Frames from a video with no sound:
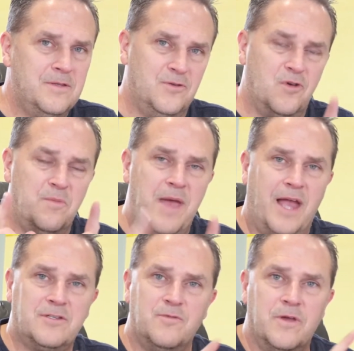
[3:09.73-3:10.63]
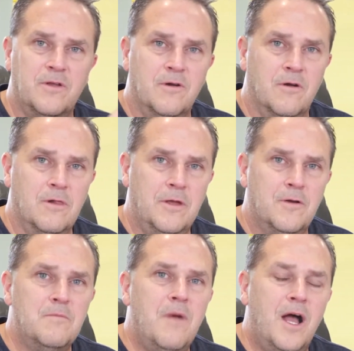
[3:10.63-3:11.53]
to go back to one of the
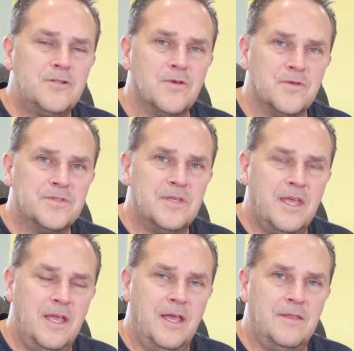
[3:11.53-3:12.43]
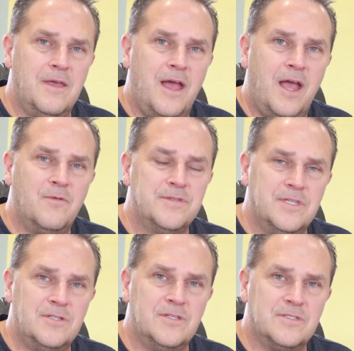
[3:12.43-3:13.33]
earlier modules in the
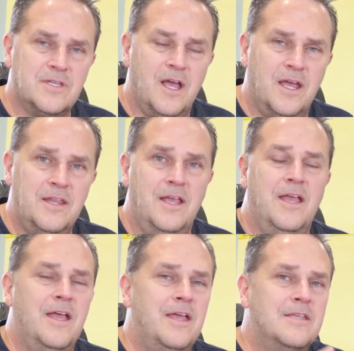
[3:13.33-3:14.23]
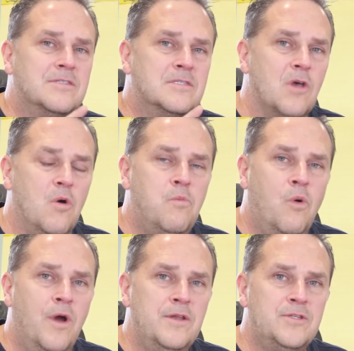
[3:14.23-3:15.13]
acquisition side. It's so
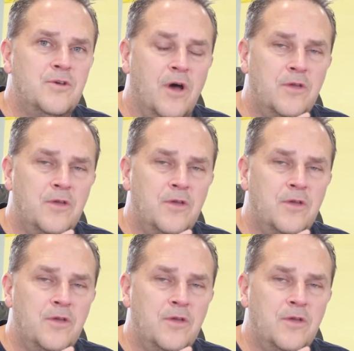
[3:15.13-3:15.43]
important to